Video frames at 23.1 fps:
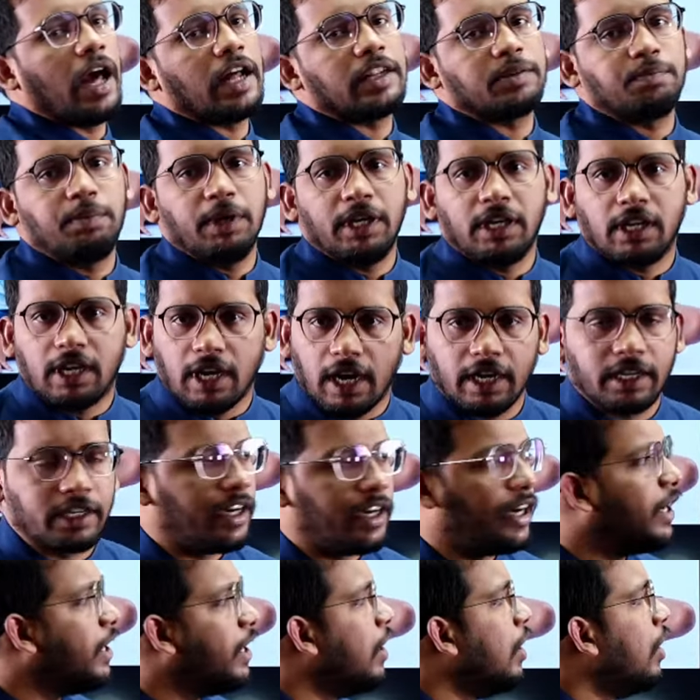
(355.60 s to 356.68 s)
has been
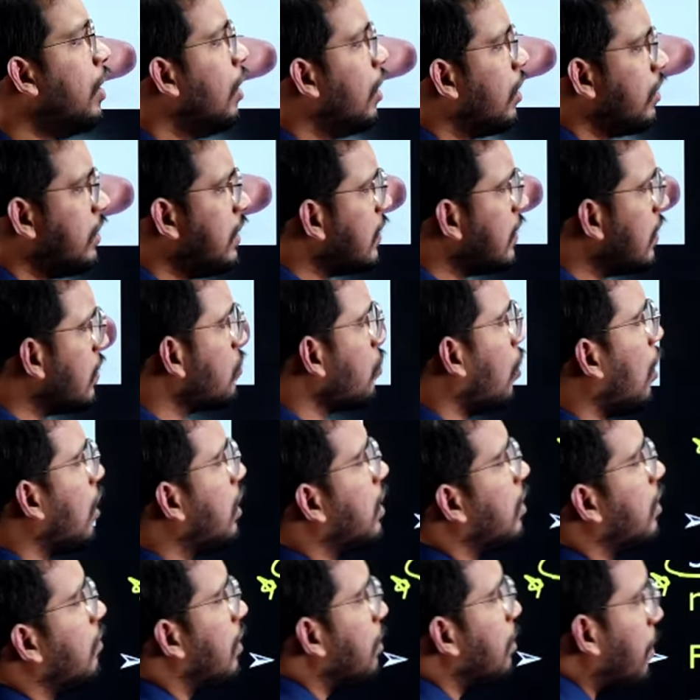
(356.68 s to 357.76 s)
collected. This is
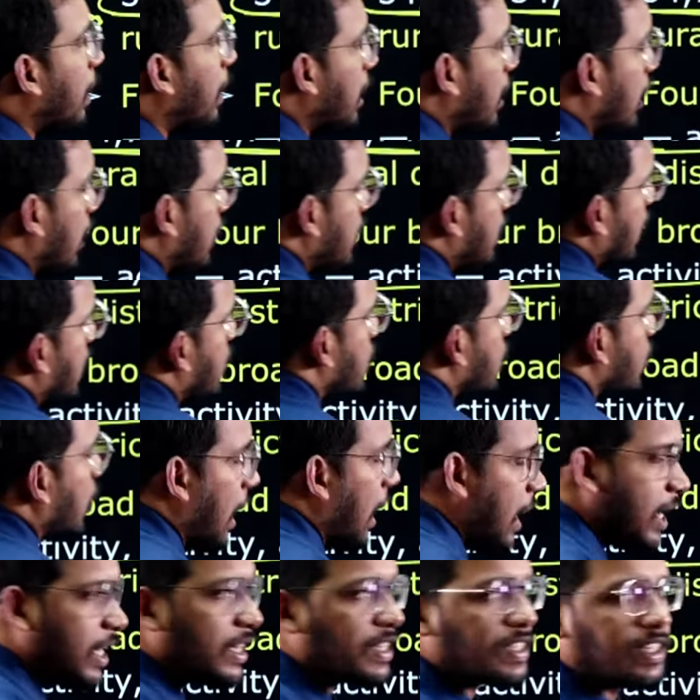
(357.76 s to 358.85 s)
not relevant, but just
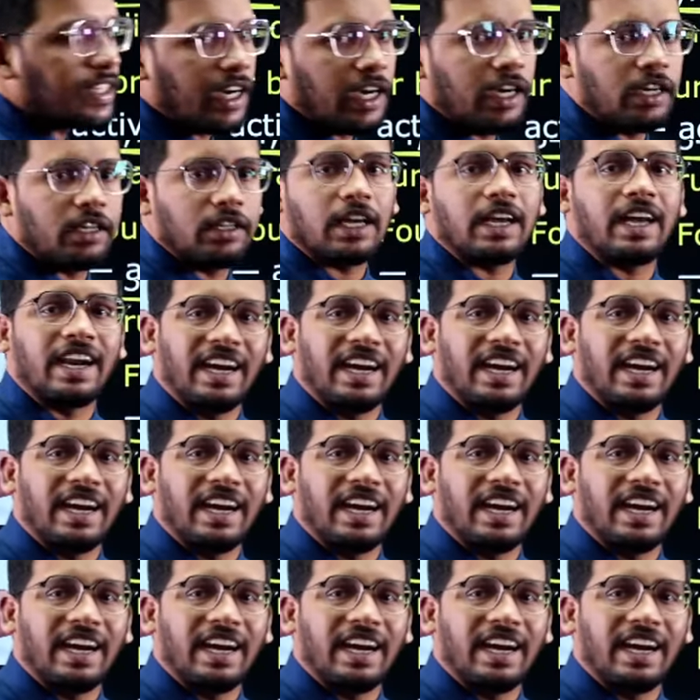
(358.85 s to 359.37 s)
understand the